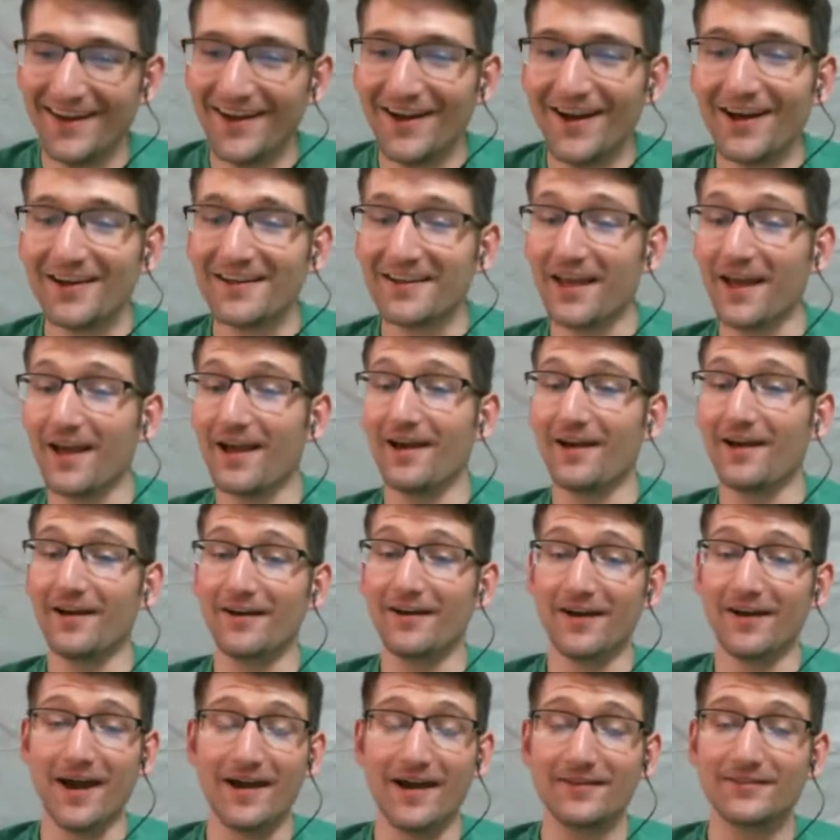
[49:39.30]

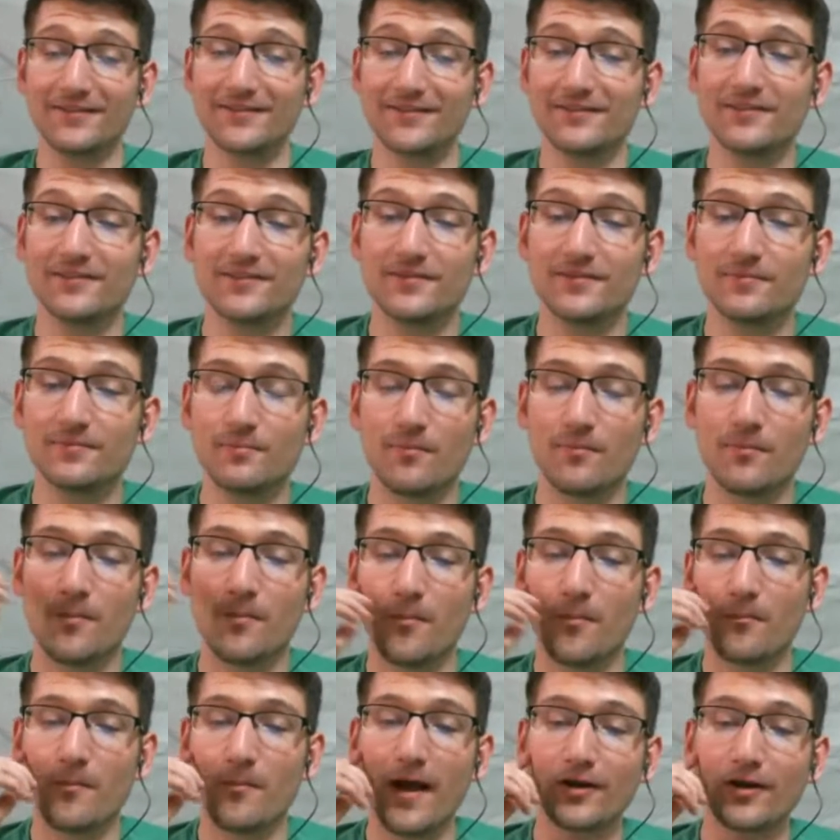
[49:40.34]
Yeah,
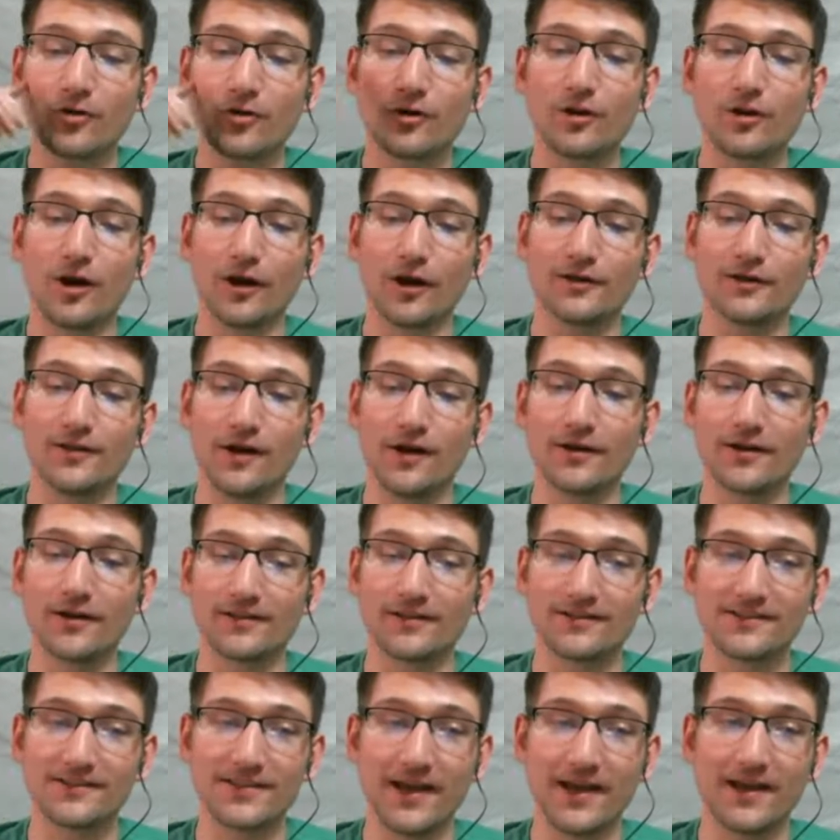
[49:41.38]
Michael Clark
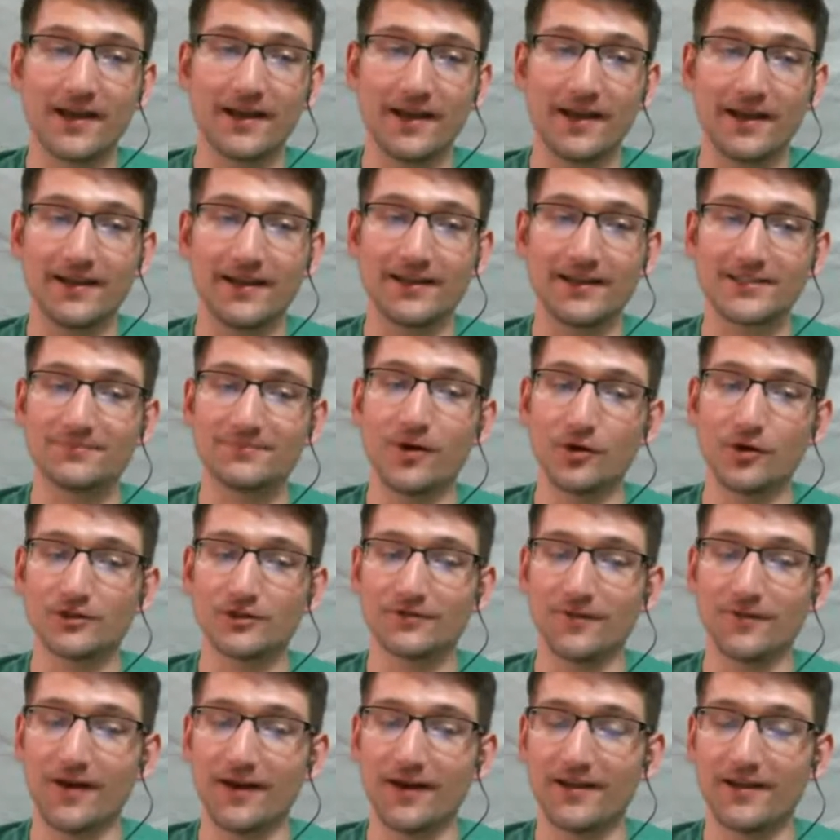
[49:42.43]
Duncan said in his
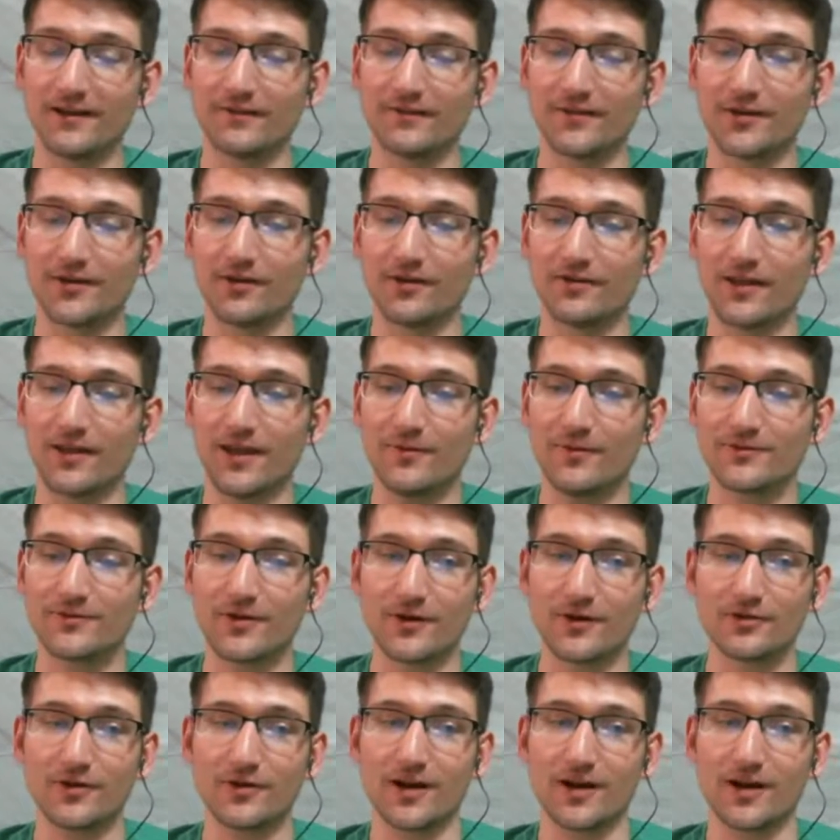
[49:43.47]
post-fight interview that he was going to try to